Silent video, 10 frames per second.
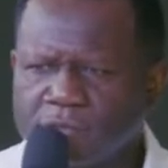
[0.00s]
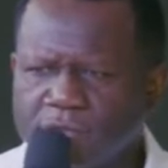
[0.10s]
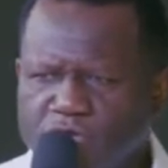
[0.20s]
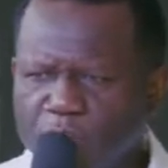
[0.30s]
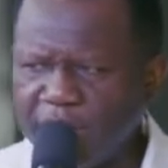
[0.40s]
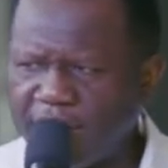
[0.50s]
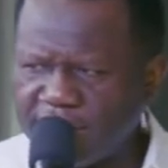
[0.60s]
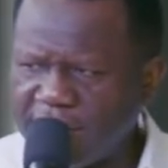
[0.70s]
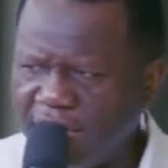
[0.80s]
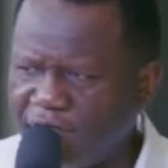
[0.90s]
To be a
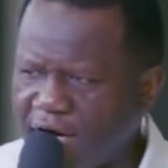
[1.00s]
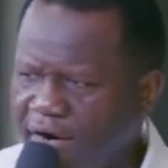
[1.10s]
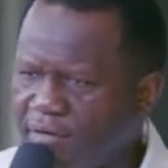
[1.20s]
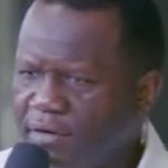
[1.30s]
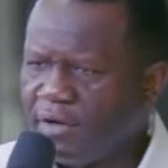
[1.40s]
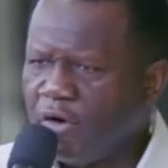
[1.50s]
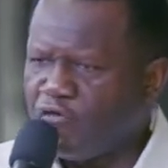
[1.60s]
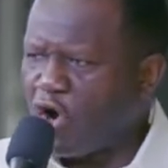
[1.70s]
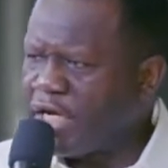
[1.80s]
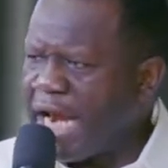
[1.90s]
deliverer.
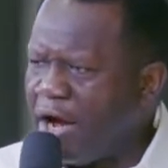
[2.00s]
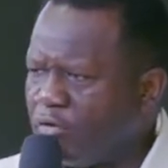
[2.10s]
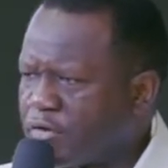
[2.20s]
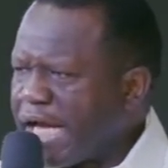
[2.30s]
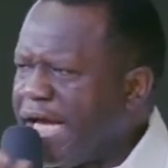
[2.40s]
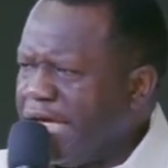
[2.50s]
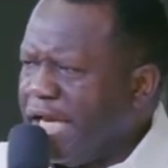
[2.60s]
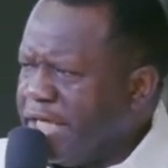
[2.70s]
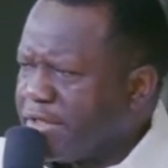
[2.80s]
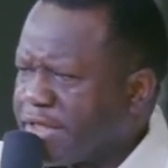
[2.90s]
From now, start
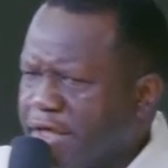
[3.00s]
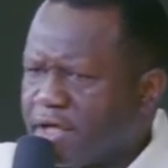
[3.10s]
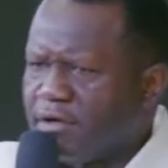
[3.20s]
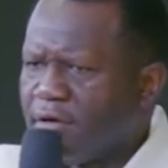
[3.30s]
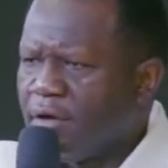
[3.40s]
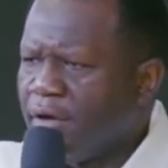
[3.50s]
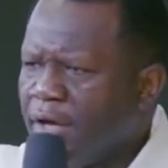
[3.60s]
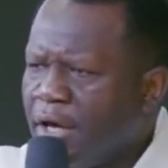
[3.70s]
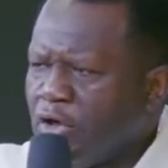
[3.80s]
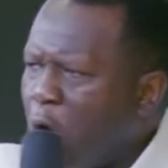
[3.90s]
healing the sick.
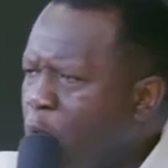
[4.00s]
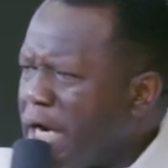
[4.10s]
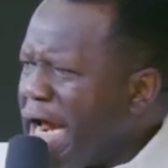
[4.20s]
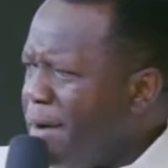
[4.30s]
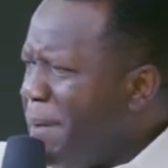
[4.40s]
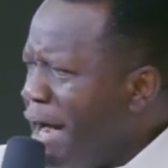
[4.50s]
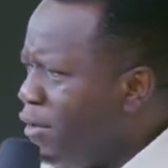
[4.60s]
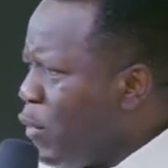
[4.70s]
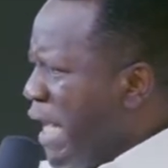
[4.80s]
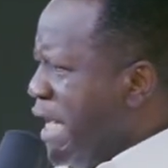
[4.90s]
Don't worry about
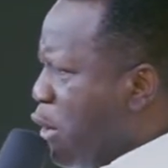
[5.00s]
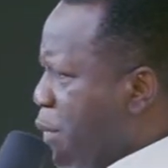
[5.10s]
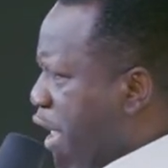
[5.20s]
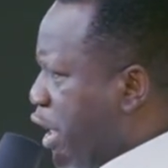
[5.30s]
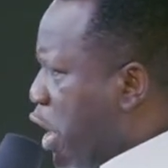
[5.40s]
whether they will be healed